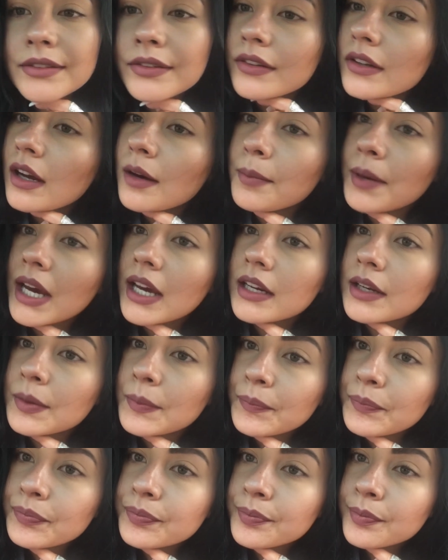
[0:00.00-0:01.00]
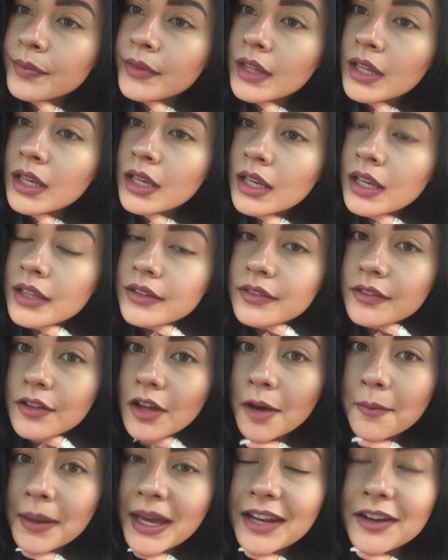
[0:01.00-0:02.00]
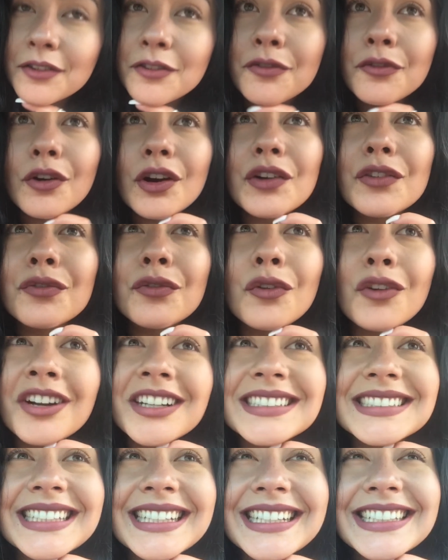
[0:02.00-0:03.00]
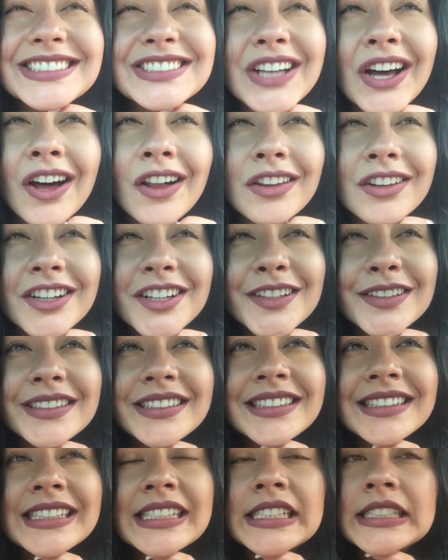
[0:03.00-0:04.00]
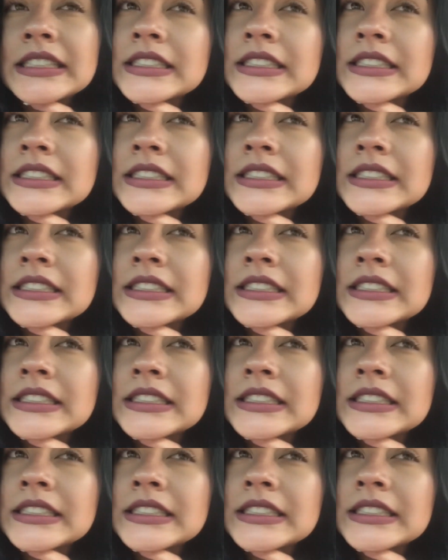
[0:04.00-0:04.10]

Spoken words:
it's not bad. It's not bad. For $14,